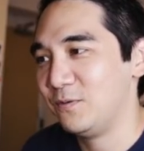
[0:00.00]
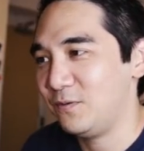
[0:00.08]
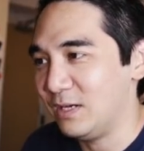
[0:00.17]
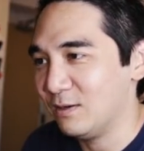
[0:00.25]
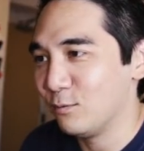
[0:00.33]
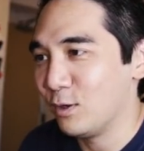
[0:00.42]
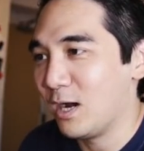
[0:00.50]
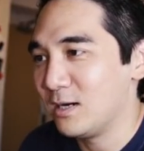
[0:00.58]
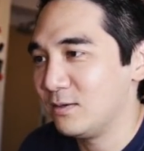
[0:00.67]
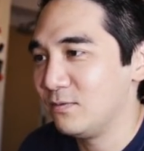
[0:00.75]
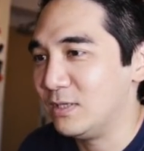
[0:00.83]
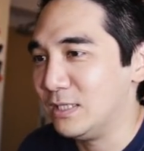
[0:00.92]
favorite
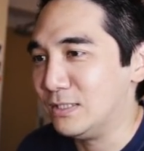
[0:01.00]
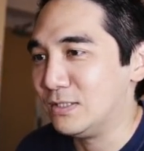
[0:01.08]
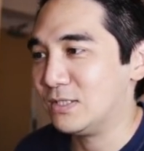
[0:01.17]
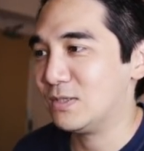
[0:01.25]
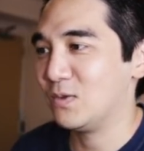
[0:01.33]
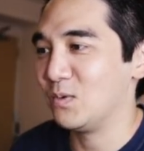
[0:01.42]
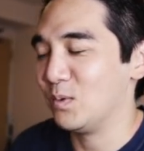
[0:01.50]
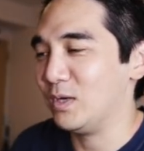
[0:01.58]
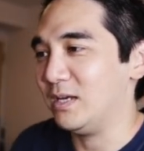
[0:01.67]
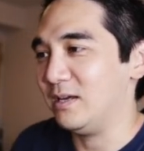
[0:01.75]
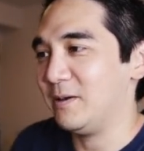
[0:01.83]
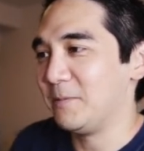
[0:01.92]
out of these
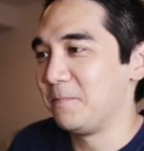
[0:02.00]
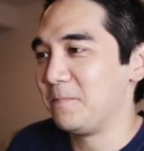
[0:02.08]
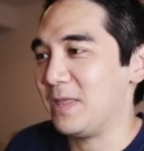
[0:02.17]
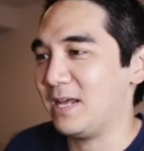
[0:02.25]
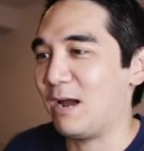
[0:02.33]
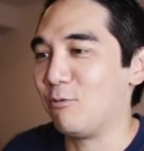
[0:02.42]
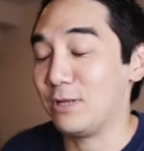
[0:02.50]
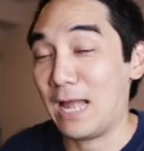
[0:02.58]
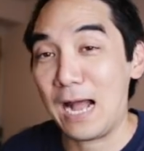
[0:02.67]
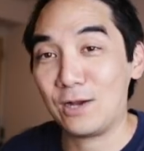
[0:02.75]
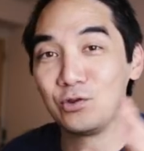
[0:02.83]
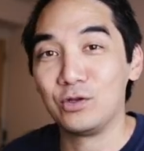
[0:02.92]
3 that I would
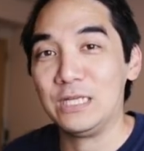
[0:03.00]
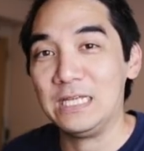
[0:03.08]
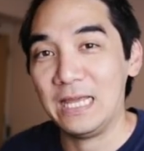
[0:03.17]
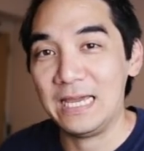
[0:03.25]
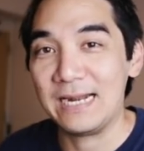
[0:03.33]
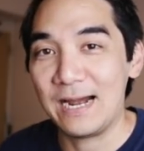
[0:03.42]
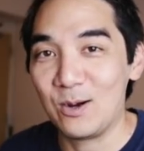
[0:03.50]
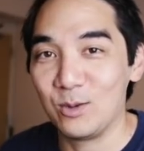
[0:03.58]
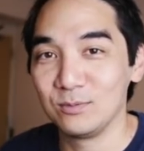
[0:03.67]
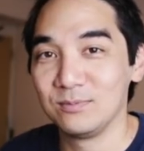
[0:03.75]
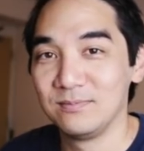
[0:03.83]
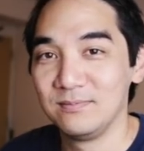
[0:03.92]
actually lay
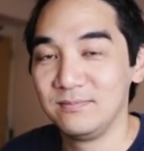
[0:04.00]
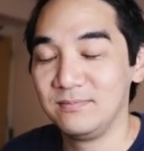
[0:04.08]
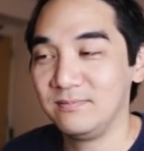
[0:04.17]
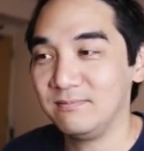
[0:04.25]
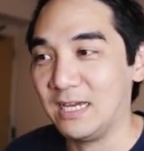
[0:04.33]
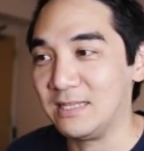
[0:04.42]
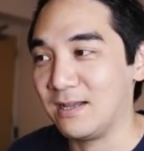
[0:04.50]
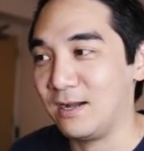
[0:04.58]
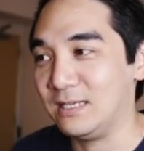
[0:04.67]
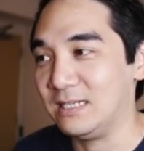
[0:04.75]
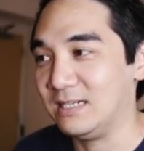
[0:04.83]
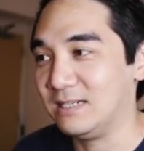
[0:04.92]
down and
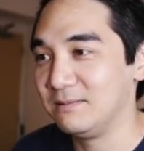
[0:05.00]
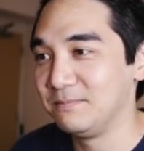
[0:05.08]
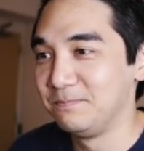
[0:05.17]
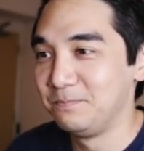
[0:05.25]
not eat it.